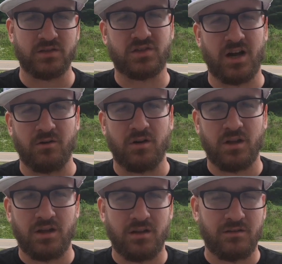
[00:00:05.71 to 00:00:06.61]
So
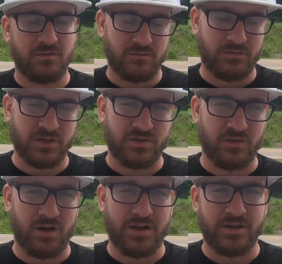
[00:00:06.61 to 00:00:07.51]
first of
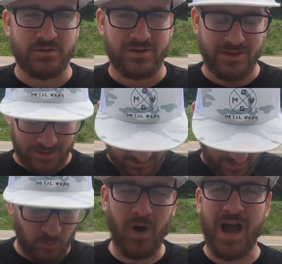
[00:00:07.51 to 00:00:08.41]
all, I know what you're thinking,
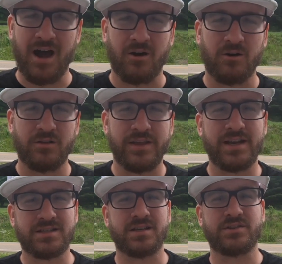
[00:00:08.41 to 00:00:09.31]
like, wow, that
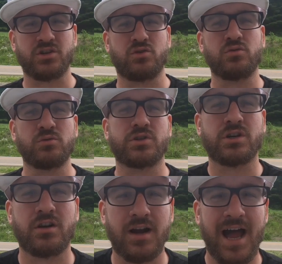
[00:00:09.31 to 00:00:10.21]
is such a cool shirt.